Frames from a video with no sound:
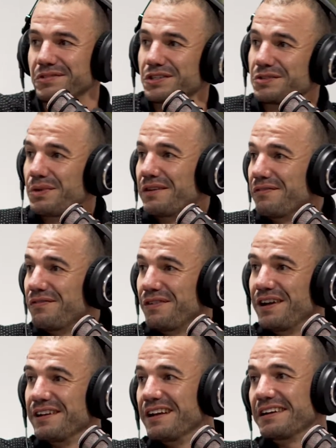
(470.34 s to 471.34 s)
just want to
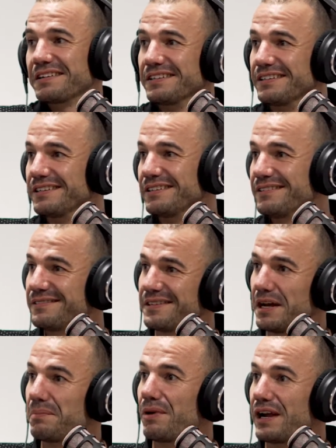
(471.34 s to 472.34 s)
find like a,
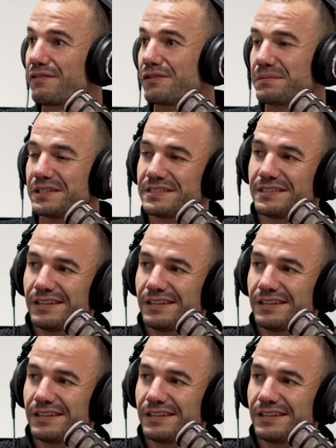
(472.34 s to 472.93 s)
yeah, a break yeah. from it.